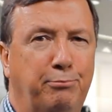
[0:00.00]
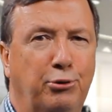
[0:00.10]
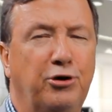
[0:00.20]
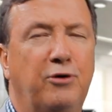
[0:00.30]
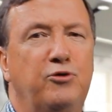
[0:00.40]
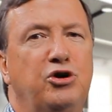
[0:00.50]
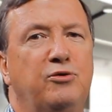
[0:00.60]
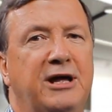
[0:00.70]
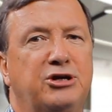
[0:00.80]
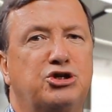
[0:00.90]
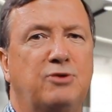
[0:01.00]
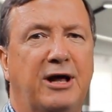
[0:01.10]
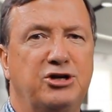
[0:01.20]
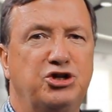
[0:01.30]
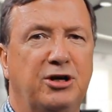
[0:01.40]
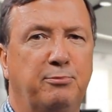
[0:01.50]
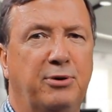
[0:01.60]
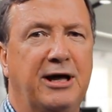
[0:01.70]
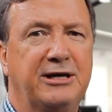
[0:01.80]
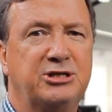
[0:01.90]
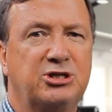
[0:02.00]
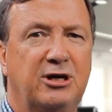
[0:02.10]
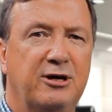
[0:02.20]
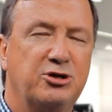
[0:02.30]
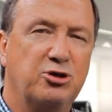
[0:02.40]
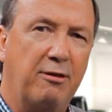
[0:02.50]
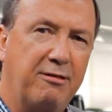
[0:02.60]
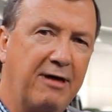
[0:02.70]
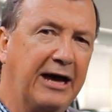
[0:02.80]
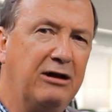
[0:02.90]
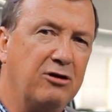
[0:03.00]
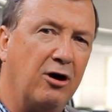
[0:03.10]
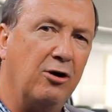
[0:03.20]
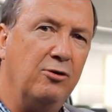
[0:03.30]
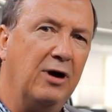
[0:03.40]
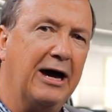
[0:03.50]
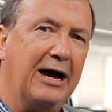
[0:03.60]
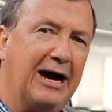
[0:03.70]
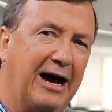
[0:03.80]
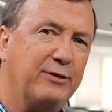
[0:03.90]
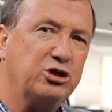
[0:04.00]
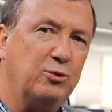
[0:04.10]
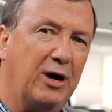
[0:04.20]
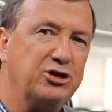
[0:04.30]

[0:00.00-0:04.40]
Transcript: put a unique strategy in place so they know how to